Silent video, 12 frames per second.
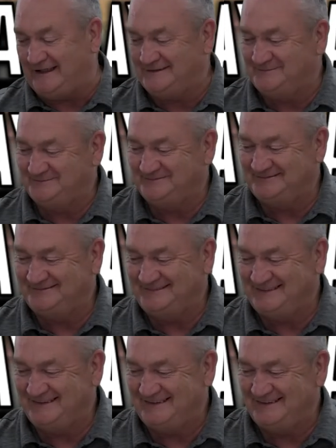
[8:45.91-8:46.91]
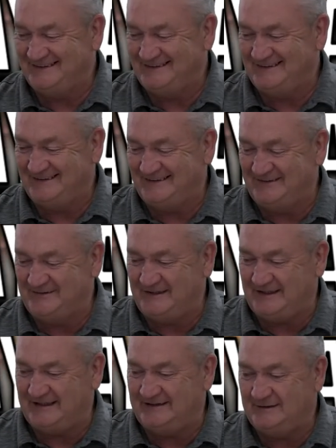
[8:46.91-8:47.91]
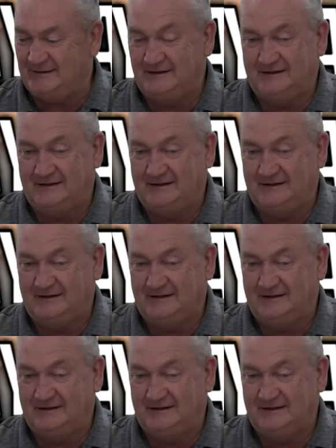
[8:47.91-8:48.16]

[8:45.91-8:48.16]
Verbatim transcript: in. All right. Okay.